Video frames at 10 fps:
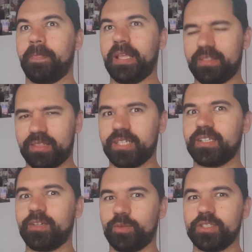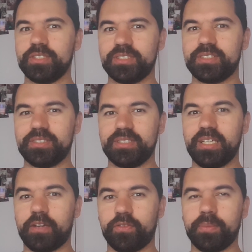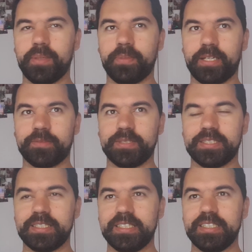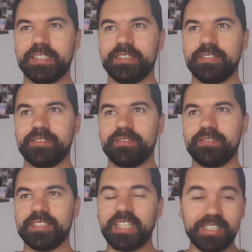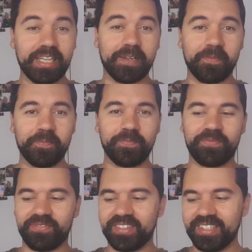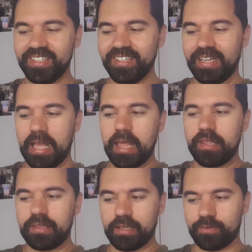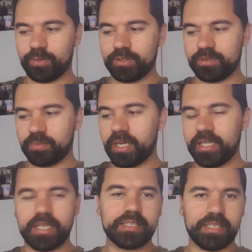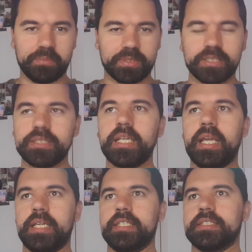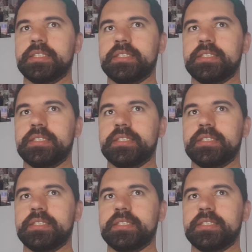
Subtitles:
I think that was the alphabet backwards. So yeah, that was my attempt at it.